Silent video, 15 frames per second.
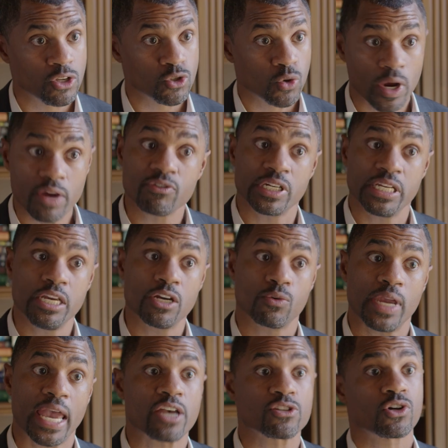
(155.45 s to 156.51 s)
So every year
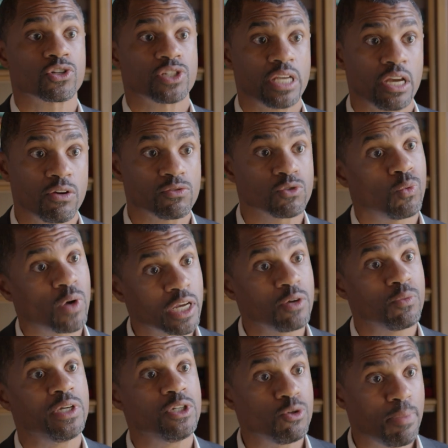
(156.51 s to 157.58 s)
we ask ourselves, what can
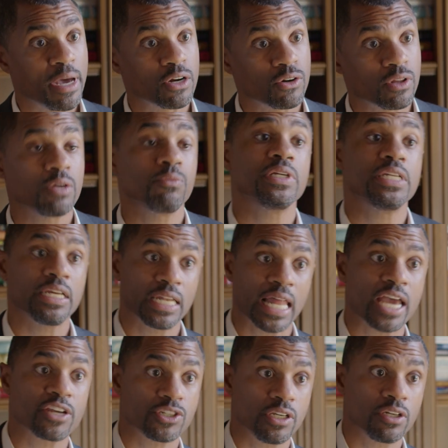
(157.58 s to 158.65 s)
we do better than we did last